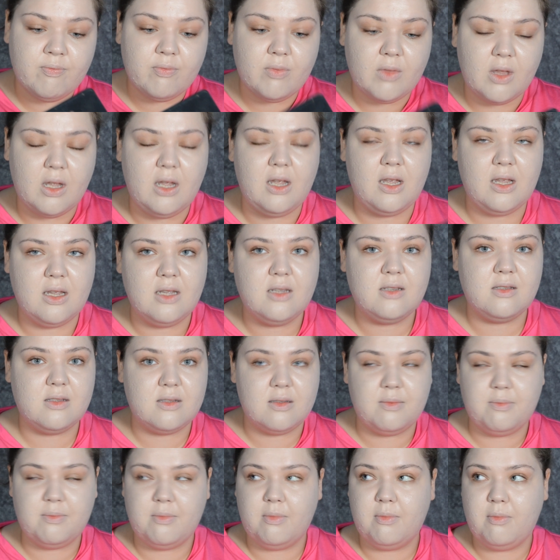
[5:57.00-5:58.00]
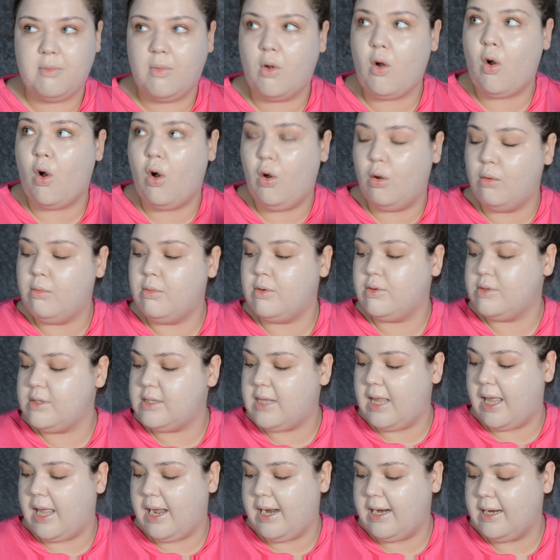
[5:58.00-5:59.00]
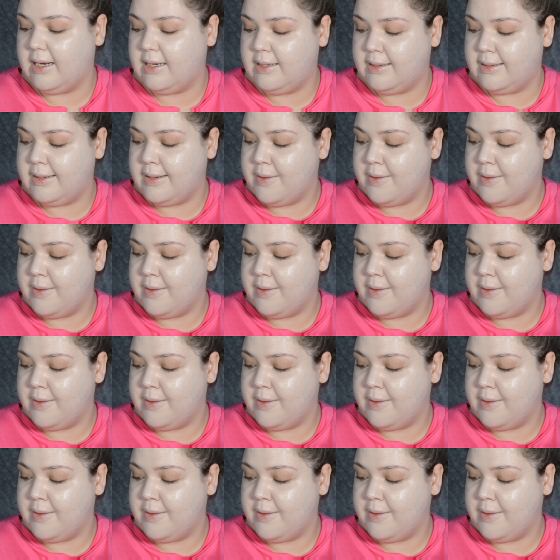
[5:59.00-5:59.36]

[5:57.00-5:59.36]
It is almost like